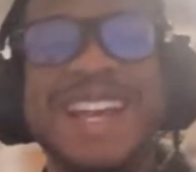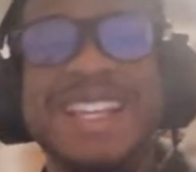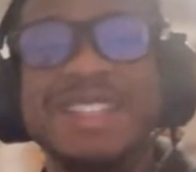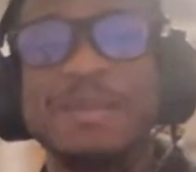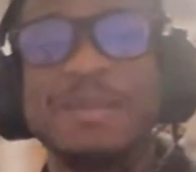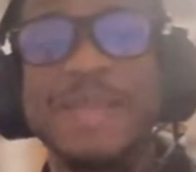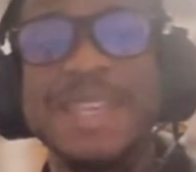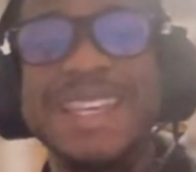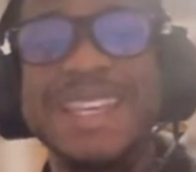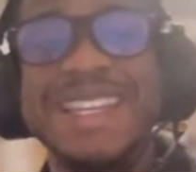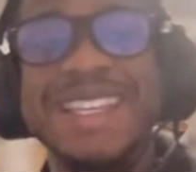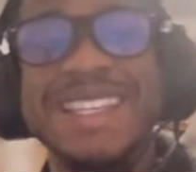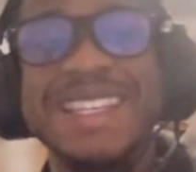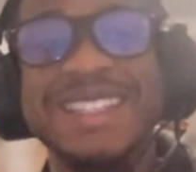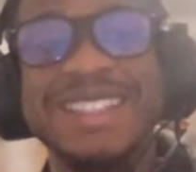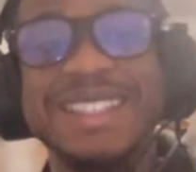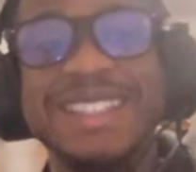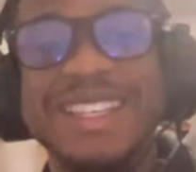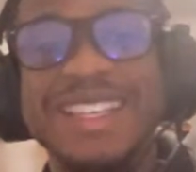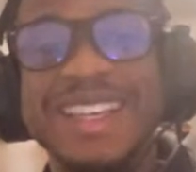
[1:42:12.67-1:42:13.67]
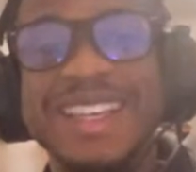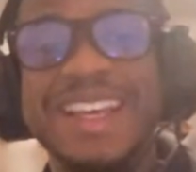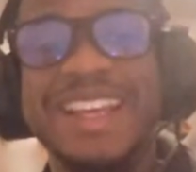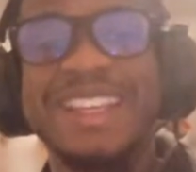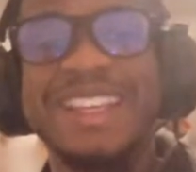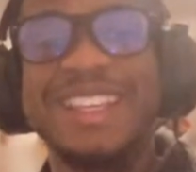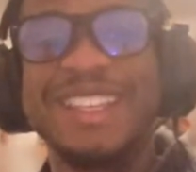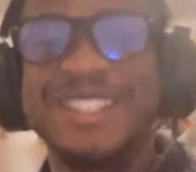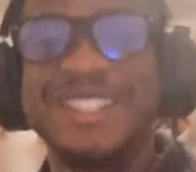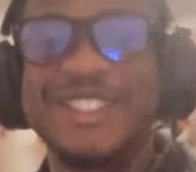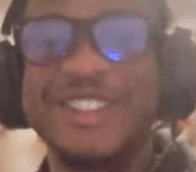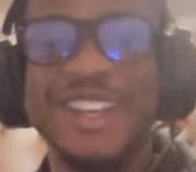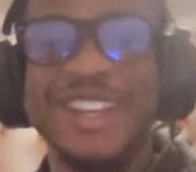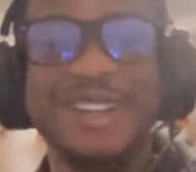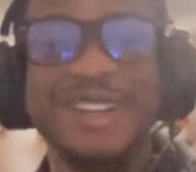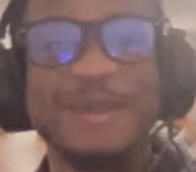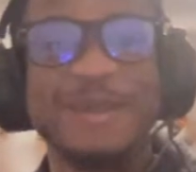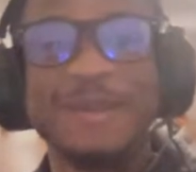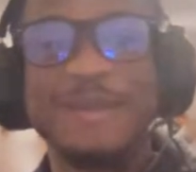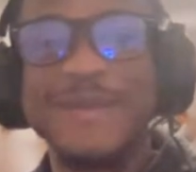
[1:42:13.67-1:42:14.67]
immediately. Trade
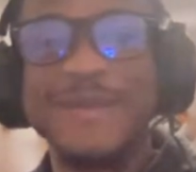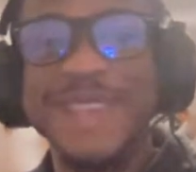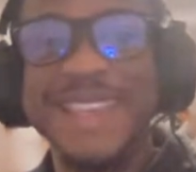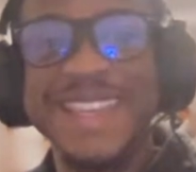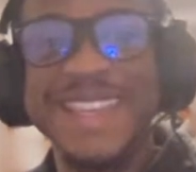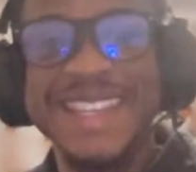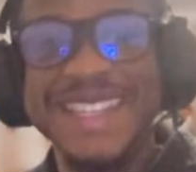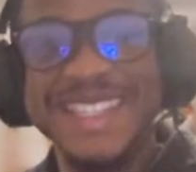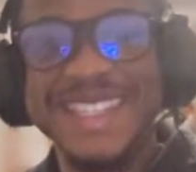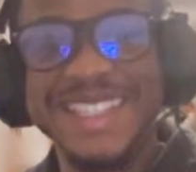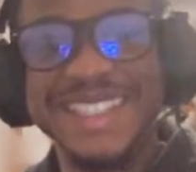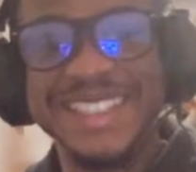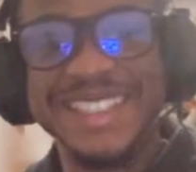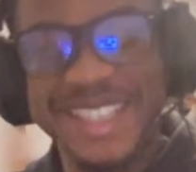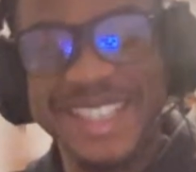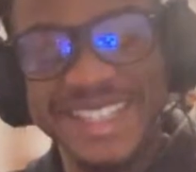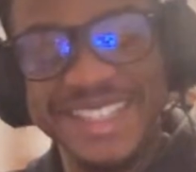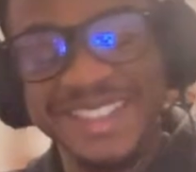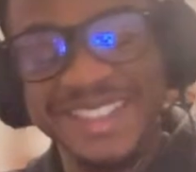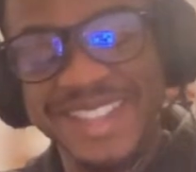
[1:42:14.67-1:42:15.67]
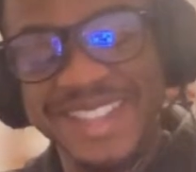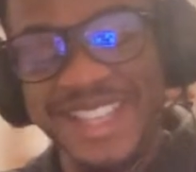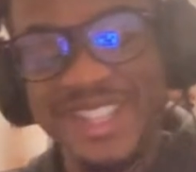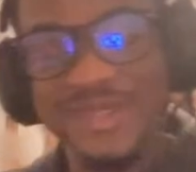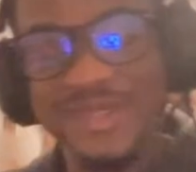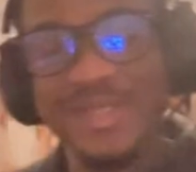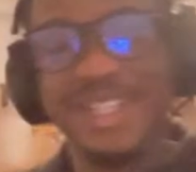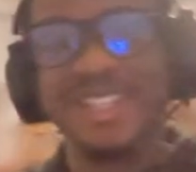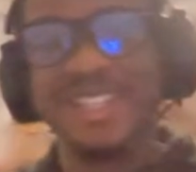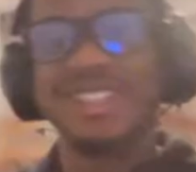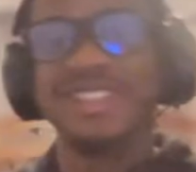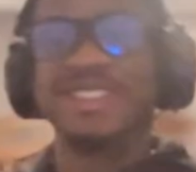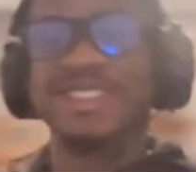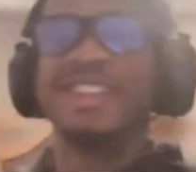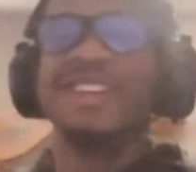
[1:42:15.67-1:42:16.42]
them immediately, and that's what they did.